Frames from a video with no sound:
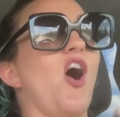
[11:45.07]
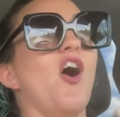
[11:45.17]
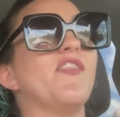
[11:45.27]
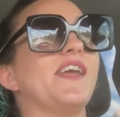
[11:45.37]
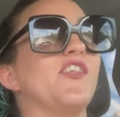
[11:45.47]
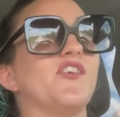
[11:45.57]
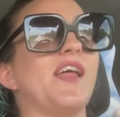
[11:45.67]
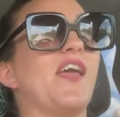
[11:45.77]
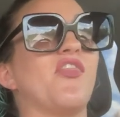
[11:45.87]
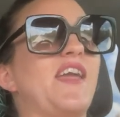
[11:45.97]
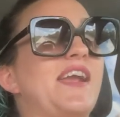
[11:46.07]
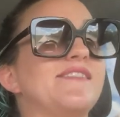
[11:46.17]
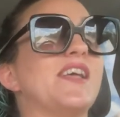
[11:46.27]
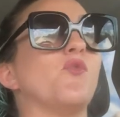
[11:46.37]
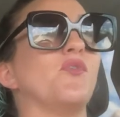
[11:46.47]
all the other like
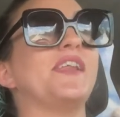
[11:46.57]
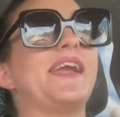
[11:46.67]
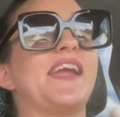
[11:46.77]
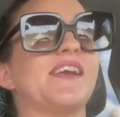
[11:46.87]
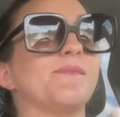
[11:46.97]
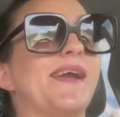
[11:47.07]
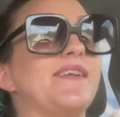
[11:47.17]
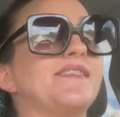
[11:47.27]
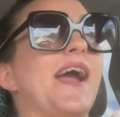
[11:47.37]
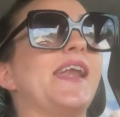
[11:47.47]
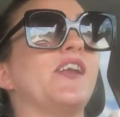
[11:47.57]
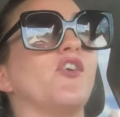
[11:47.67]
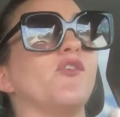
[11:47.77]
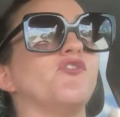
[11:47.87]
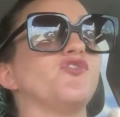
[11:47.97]
things that really kicked my anxiety
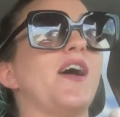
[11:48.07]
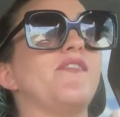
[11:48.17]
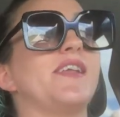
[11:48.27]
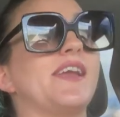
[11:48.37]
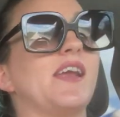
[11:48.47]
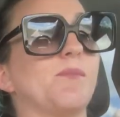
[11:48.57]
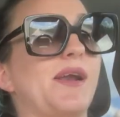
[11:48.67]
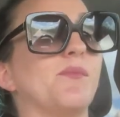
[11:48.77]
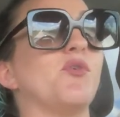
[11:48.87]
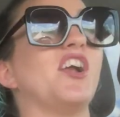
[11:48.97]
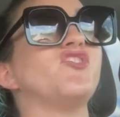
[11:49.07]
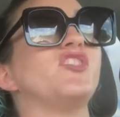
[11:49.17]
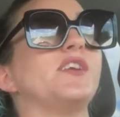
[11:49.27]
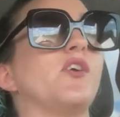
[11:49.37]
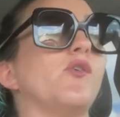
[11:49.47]
into overdrive, that kicked my depression
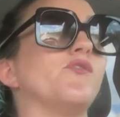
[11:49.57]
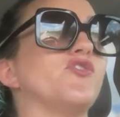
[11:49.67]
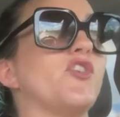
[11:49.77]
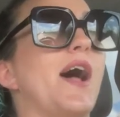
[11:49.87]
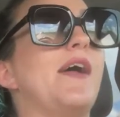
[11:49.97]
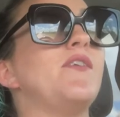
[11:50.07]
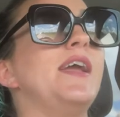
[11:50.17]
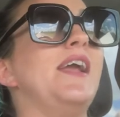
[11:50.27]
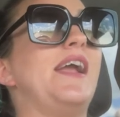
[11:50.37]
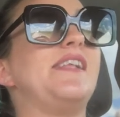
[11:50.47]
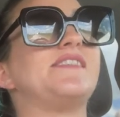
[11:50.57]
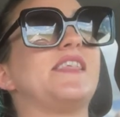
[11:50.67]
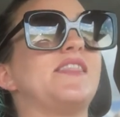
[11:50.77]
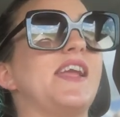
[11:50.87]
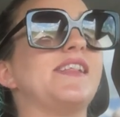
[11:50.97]
into overdrive. It's
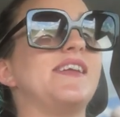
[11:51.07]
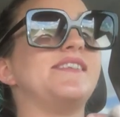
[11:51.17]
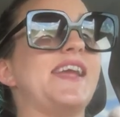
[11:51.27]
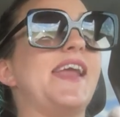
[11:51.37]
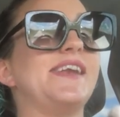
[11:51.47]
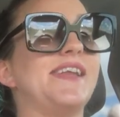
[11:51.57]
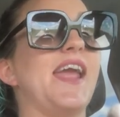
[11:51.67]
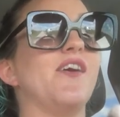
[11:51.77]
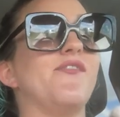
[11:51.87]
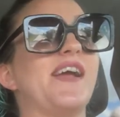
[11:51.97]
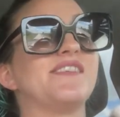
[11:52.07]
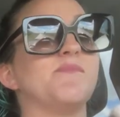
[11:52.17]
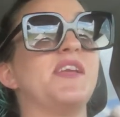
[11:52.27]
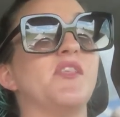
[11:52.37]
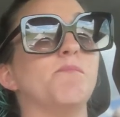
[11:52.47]
the thing that day to day affects
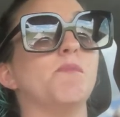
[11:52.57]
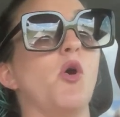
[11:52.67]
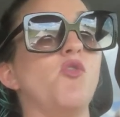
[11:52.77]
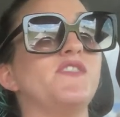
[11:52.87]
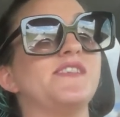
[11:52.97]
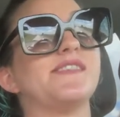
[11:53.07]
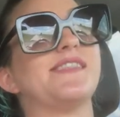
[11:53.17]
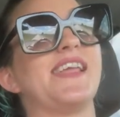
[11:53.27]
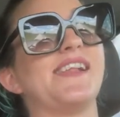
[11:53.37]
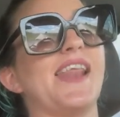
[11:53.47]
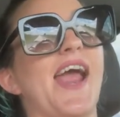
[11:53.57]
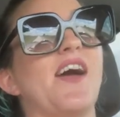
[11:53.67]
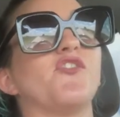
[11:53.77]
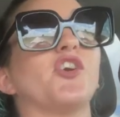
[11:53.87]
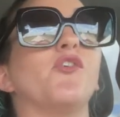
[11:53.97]
me the most. It's the thing that I
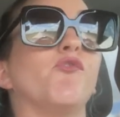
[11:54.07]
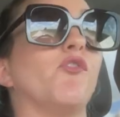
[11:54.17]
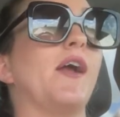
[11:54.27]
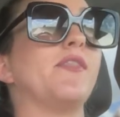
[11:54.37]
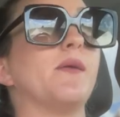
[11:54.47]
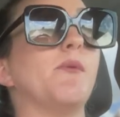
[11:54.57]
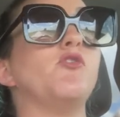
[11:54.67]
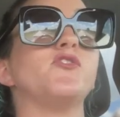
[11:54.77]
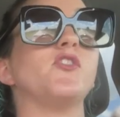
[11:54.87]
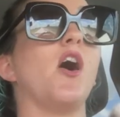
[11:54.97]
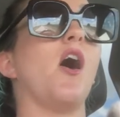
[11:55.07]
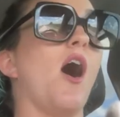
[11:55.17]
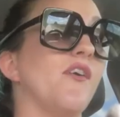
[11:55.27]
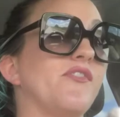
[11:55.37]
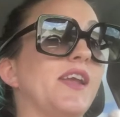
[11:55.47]
have to confront the most
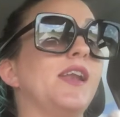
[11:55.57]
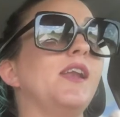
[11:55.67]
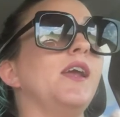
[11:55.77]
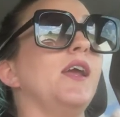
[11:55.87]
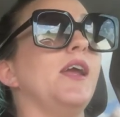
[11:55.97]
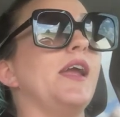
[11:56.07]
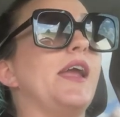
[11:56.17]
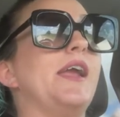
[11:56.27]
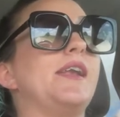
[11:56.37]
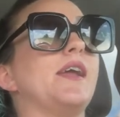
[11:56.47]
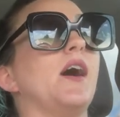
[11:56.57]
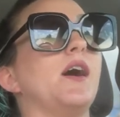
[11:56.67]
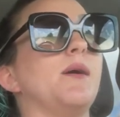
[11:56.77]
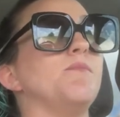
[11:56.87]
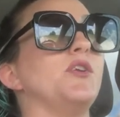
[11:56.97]
often. It,
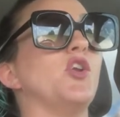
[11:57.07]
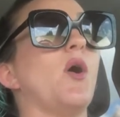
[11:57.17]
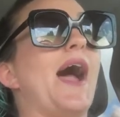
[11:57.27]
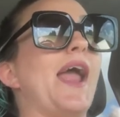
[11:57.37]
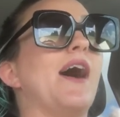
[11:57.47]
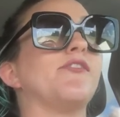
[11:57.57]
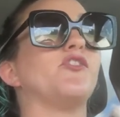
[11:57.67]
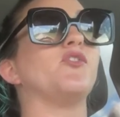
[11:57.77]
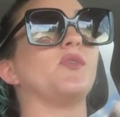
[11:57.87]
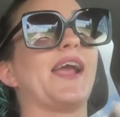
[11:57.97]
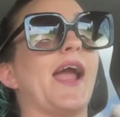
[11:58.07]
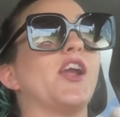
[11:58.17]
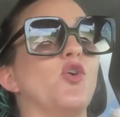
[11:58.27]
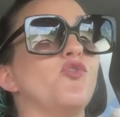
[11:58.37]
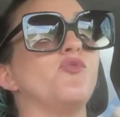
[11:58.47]
um, you know, I have to like I
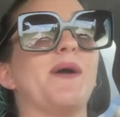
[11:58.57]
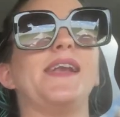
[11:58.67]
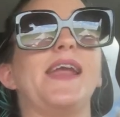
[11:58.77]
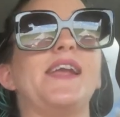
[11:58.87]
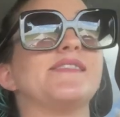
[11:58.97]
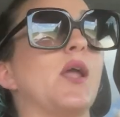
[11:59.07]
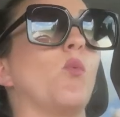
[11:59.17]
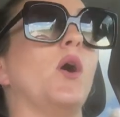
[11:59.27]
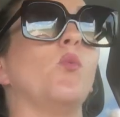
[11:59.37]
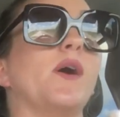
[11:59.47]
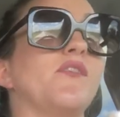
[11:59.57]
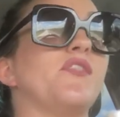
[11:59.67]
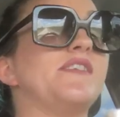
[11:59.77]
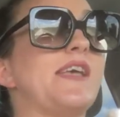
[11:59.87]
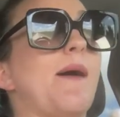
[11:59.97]
go through my days like, well, what if
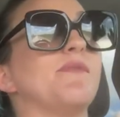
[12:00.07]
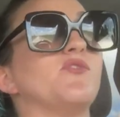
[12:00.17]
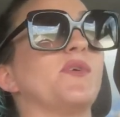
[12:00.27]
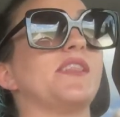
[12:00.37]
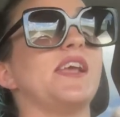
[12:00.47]
this happens with